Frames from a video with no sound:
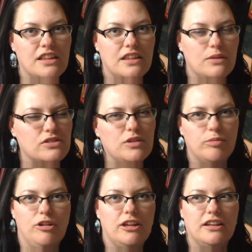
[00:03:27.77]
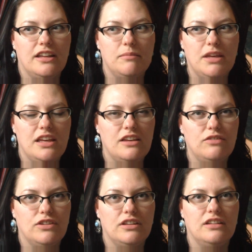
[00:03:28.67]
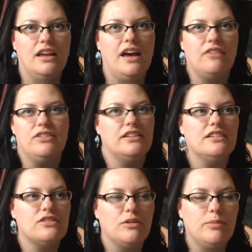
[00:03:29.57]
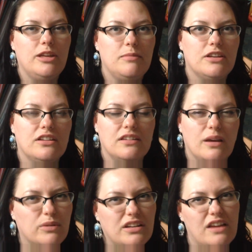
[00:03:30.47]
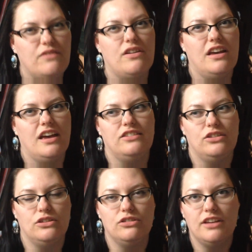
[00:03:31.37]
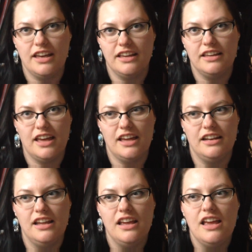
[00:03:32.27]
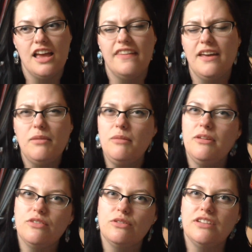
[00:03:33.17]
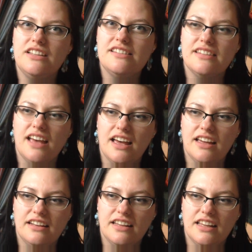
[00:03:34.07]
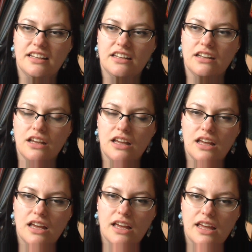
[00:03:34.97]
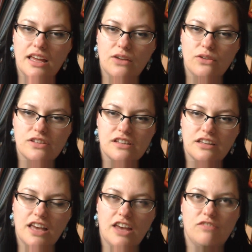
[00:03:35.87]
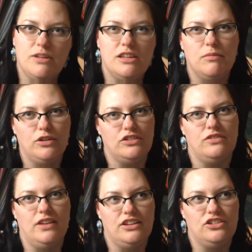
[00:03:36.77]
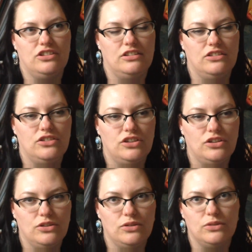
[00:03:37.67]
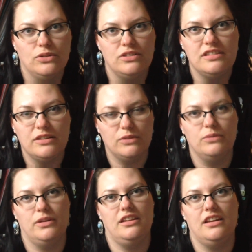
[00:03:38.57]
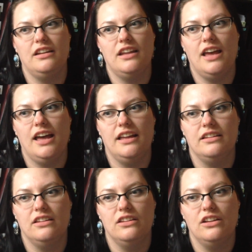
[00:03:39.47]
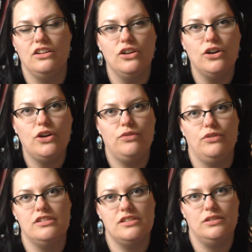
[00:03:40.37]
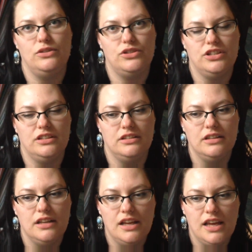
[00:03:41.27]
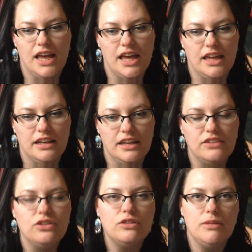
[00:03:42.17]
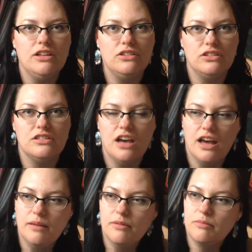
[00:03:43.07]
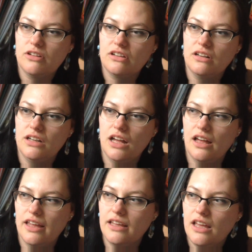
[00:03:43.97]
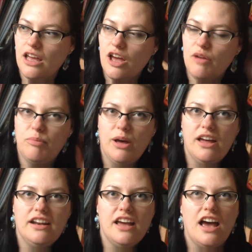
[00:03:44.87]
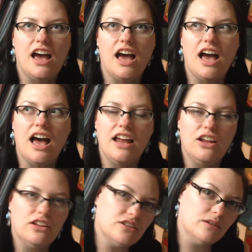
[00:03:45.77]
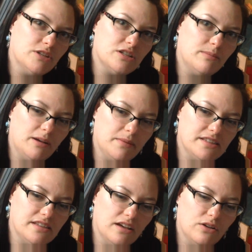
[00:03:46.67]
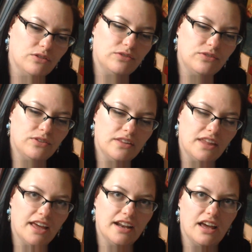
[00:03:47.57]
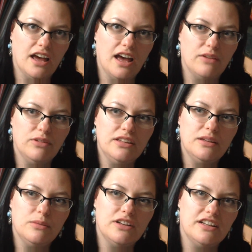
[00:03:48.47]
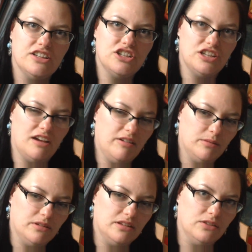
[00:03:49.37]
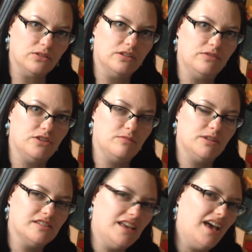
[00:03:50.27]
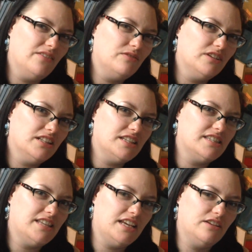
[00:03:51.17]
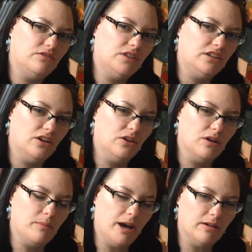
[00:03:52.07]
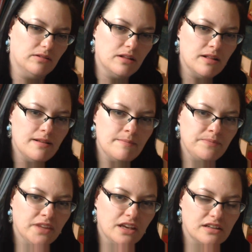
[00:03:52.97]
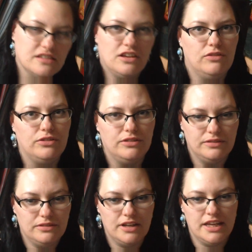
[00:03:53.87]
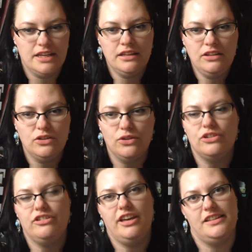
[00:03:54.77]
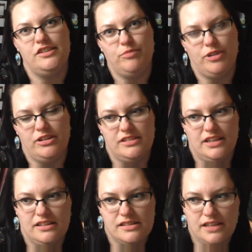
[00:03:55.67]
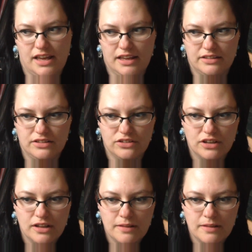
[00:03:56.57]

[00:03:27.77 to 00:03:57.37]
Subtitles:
there was no point me even having this hobby, because I would never get to create again. And that made me feel really sad, and it also gave me the motivation to deal with it and look for a solution. And it took me a long time, I'm not going to lie, but I learned so much about myself that I really wanted to share it with all of you, because I haven't really seen a video about discovering your creative process and